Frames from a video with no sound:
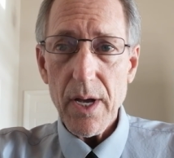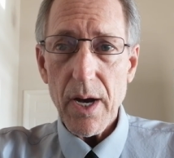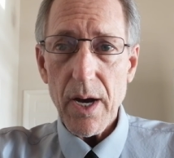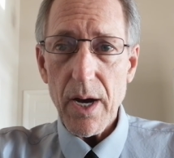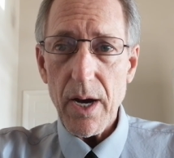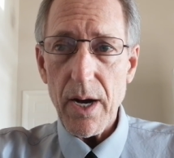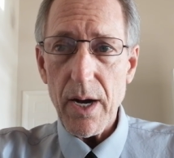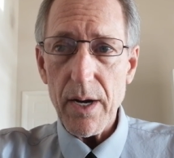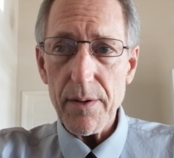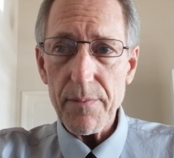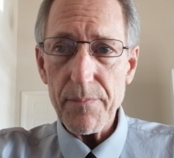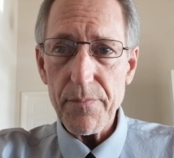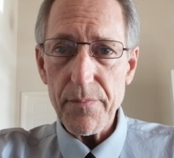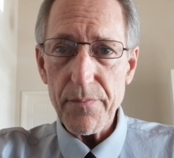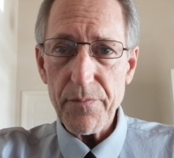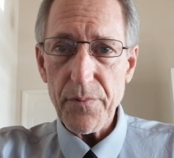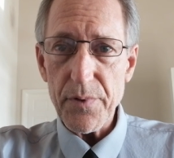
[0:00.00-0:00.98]

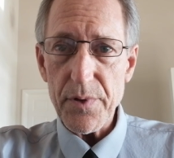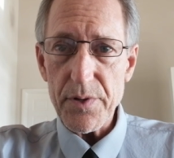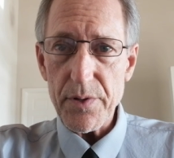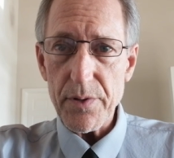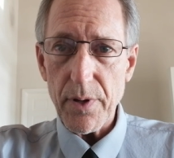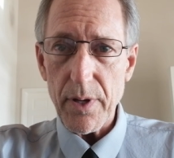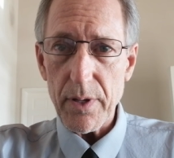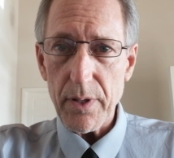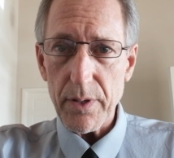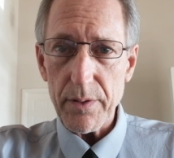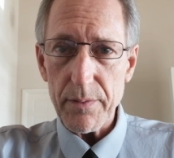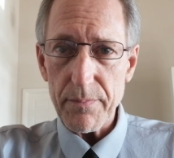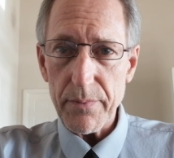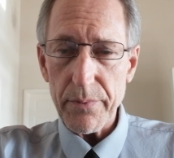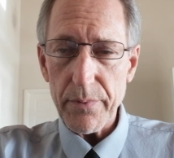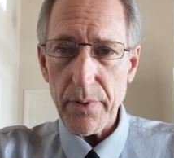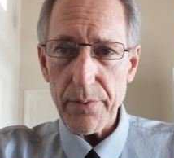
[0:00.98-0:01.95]
for
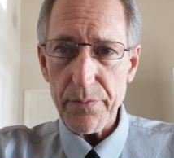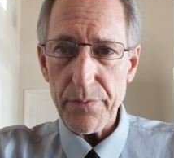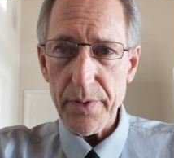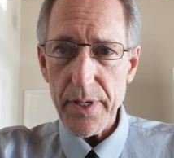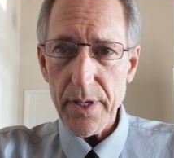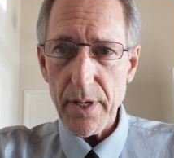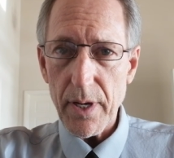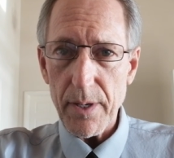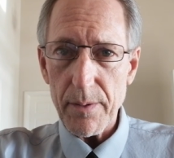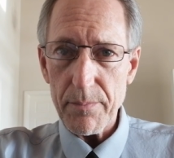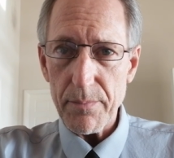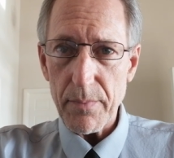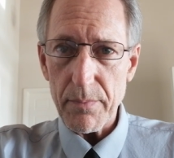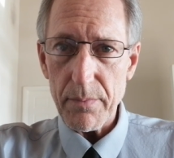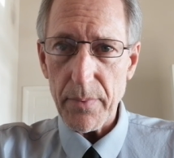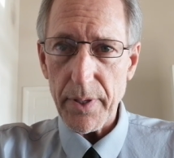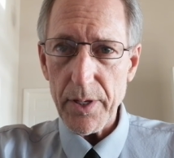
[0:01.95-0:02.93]
the
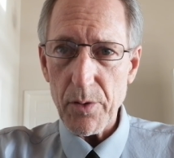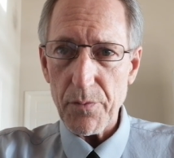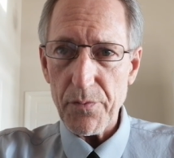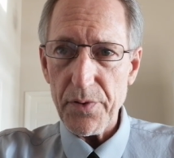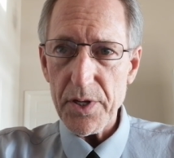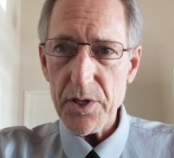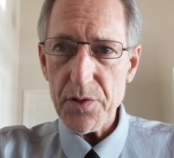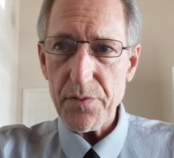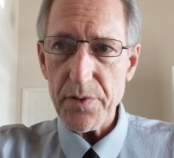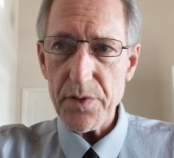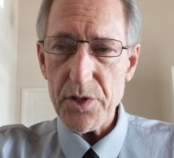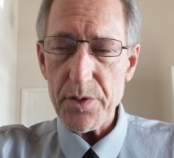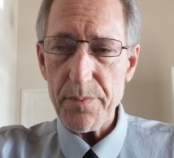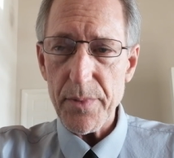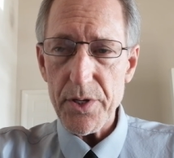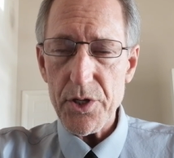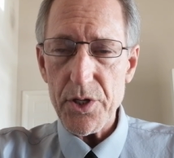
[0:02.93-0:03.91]
legal fees for the
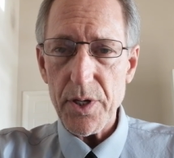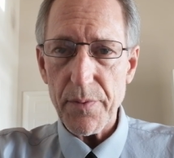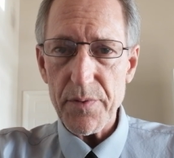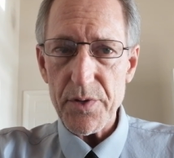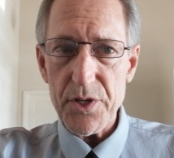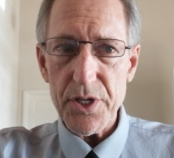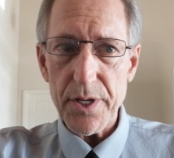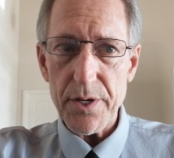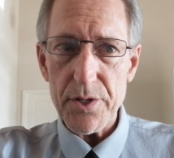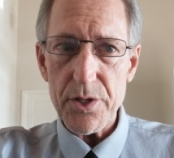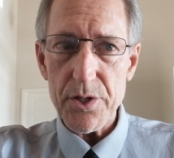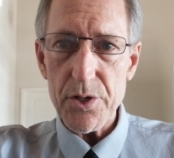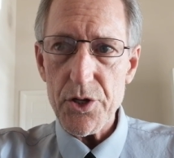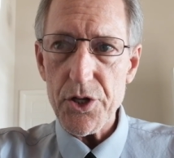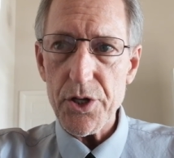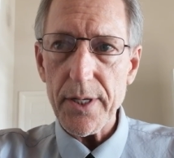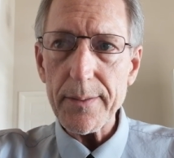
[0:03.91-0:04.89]
submission of the
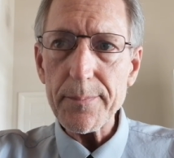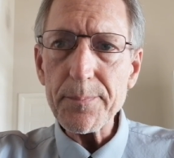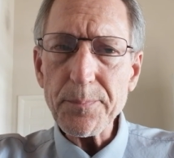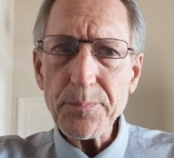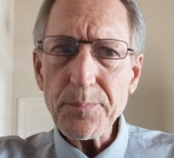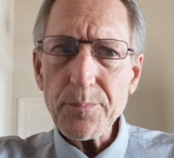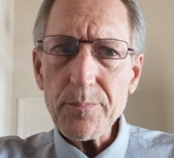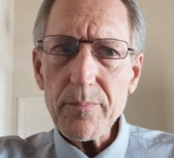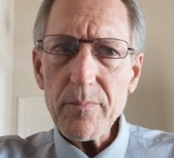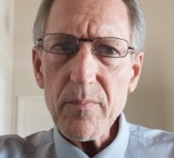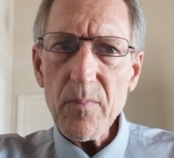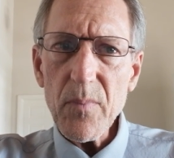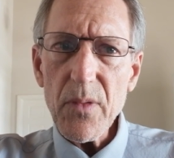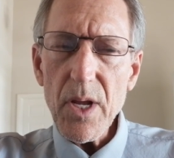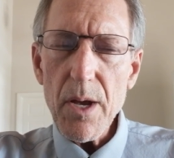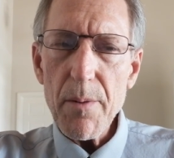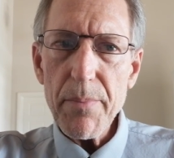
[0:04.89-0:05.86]
citizenship
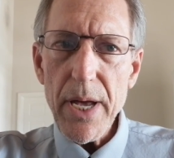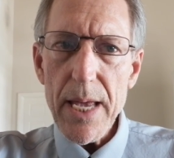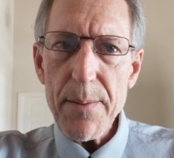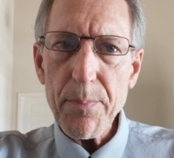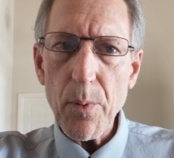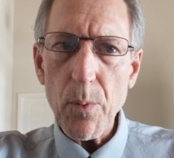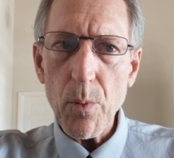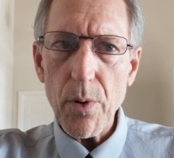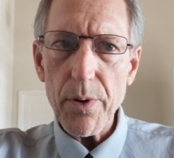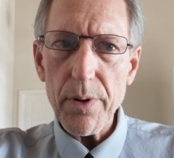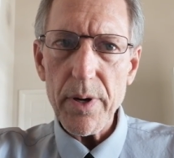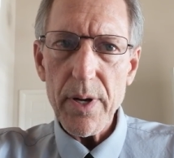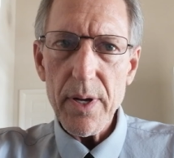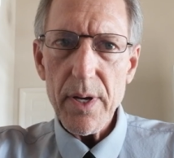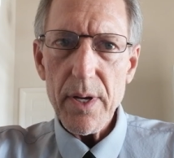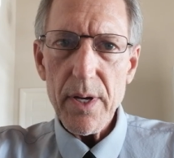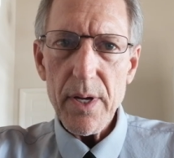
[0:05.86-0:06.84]

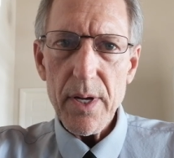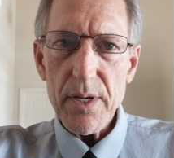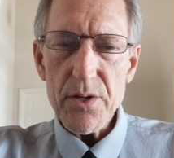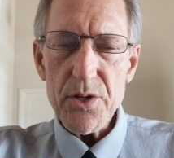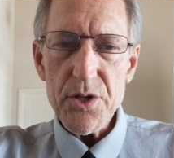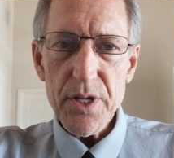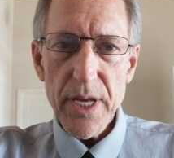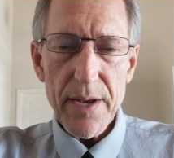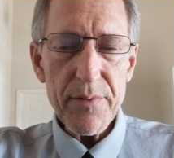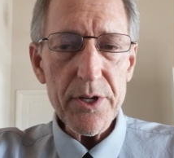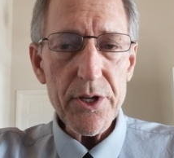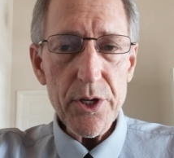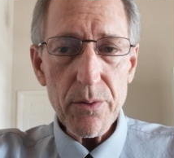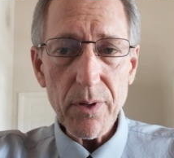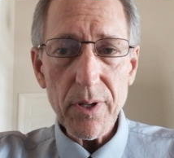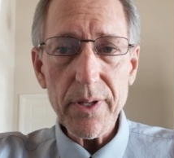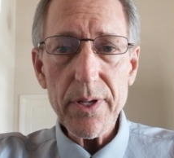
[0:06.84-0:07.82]
paperwork, saving
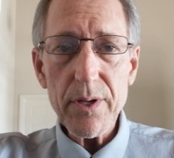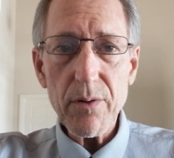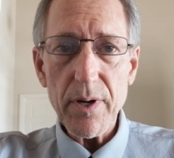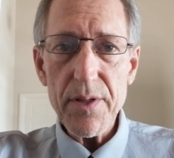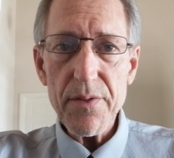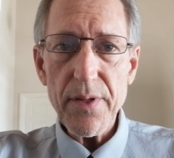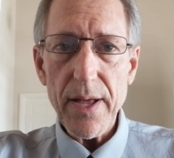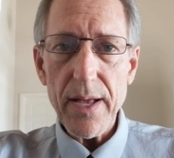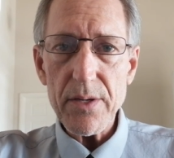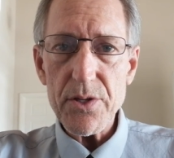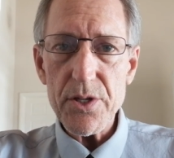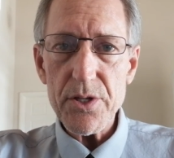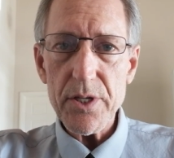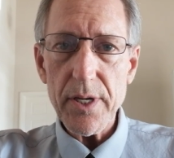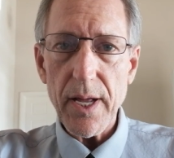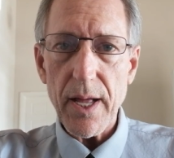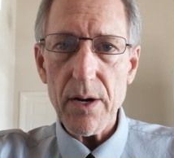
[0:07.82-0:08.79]
you literally
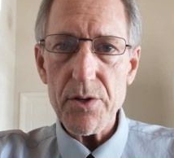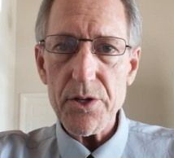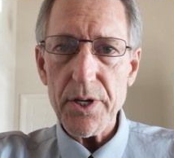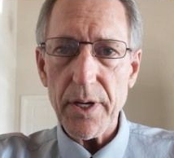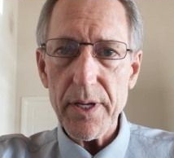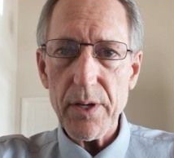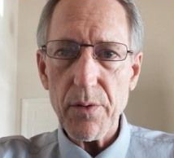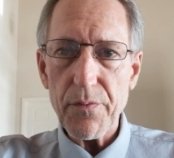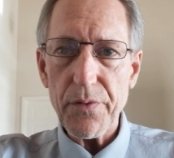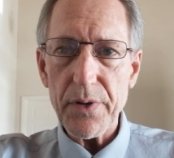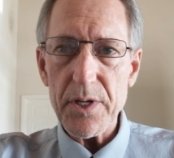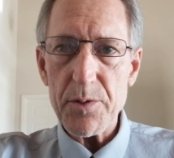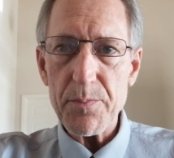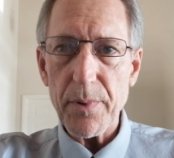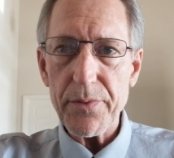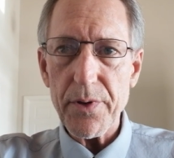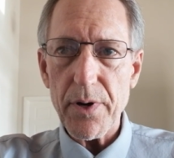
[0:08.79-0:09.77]
thousands of dollars in legal
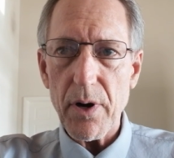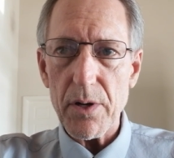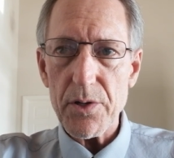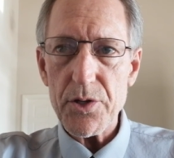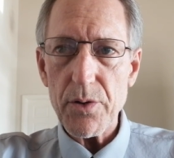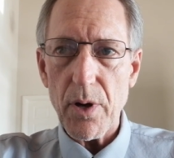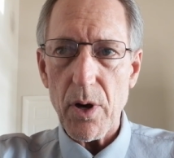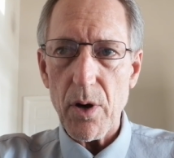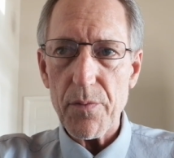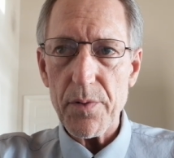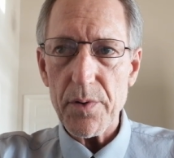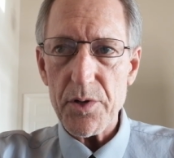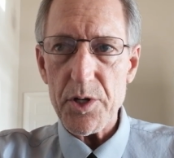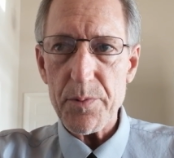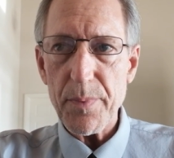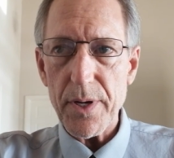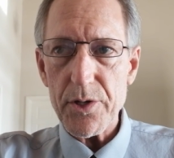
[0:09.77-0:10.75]
fees, but they're also offering
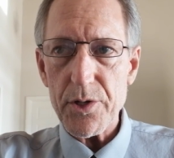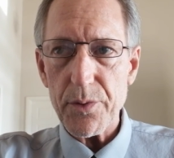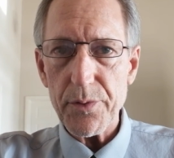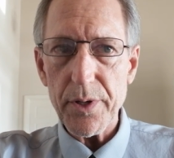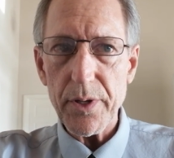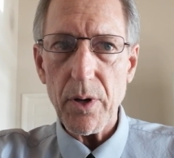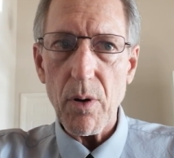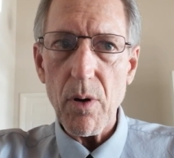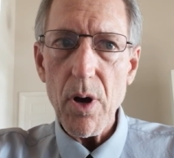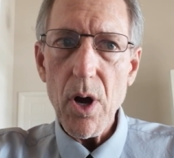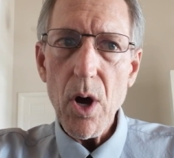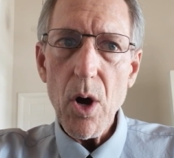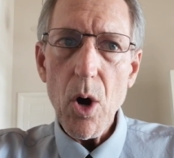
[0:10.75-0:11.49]
a special deal